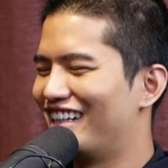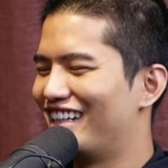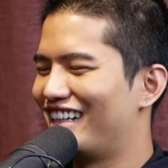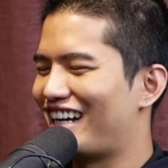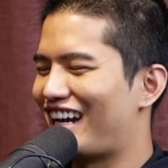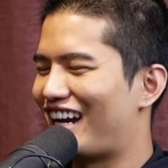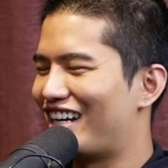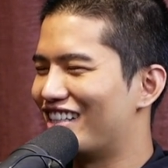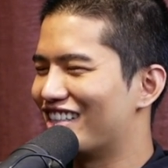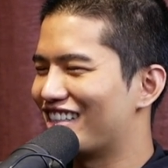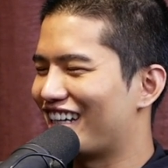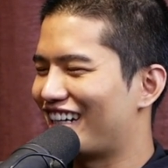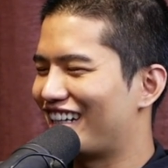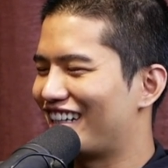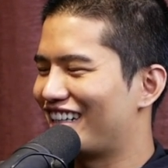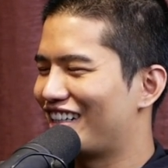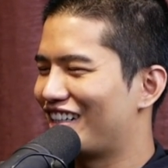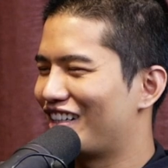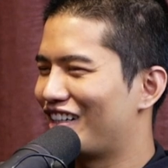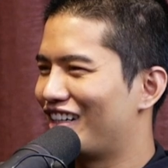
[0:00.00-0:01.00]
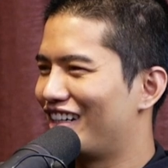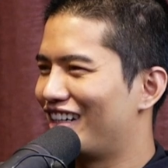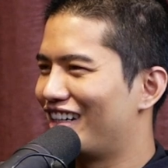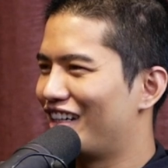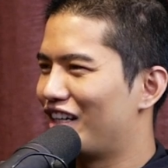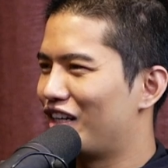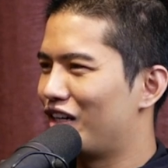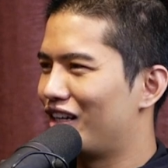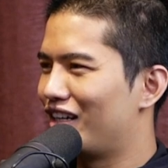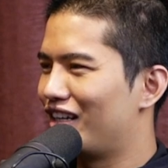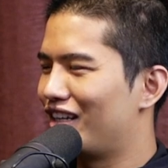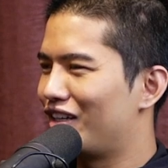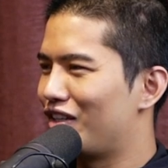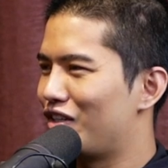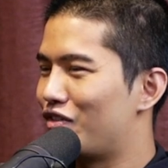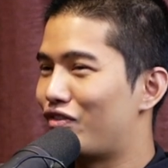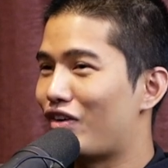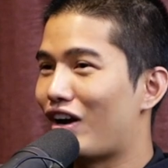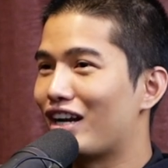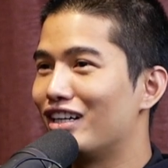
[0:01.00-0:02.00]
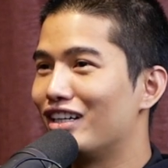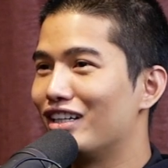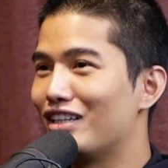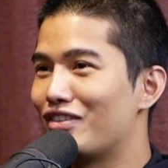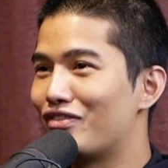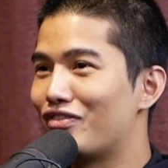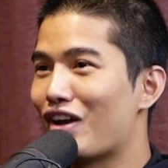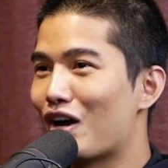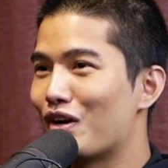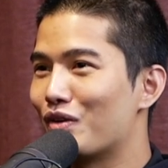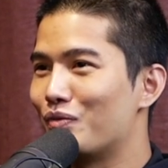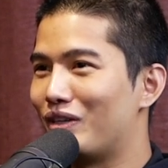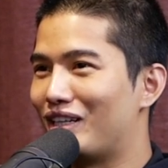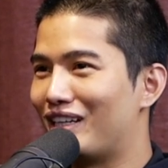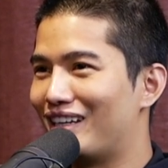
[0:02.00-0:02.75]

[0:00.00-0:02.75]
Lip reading: And it's like, you finally found me.